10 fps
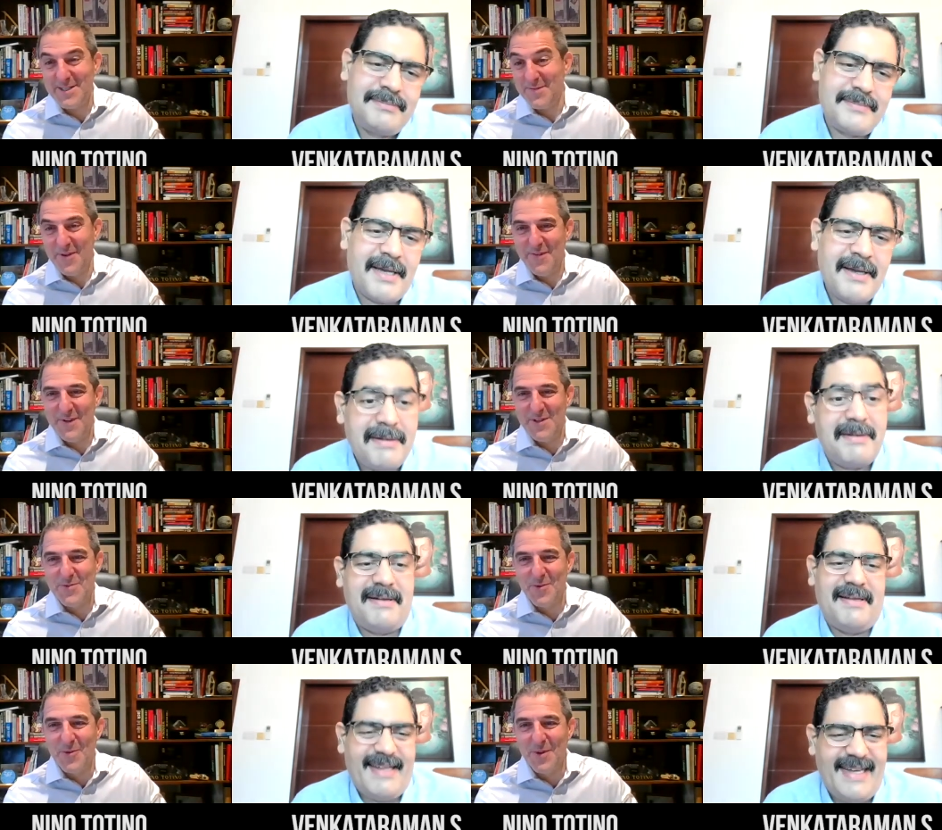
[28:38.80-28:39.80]
Speaker 1: It's very
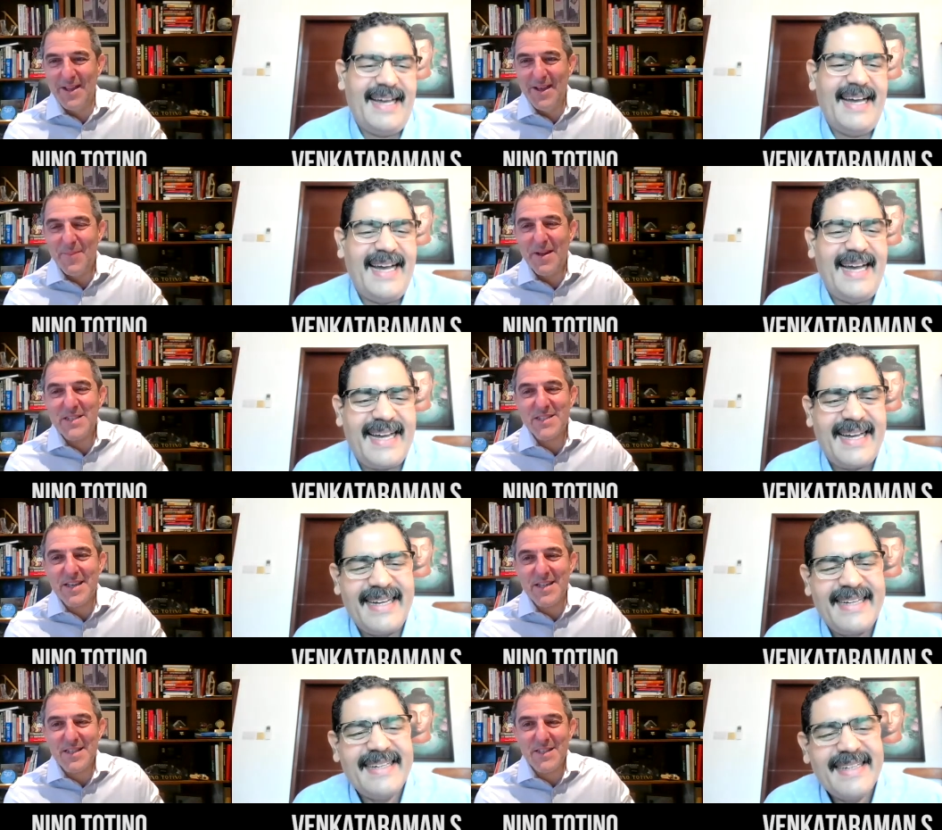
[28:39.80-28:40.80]
visual, but
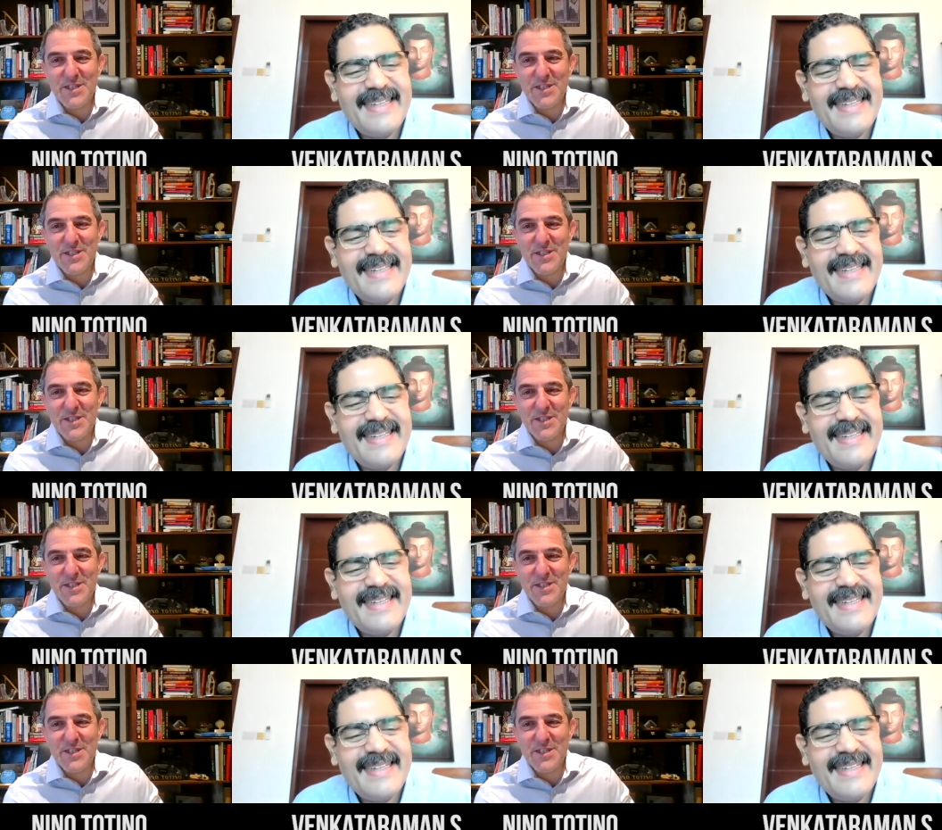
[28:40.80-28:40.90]
it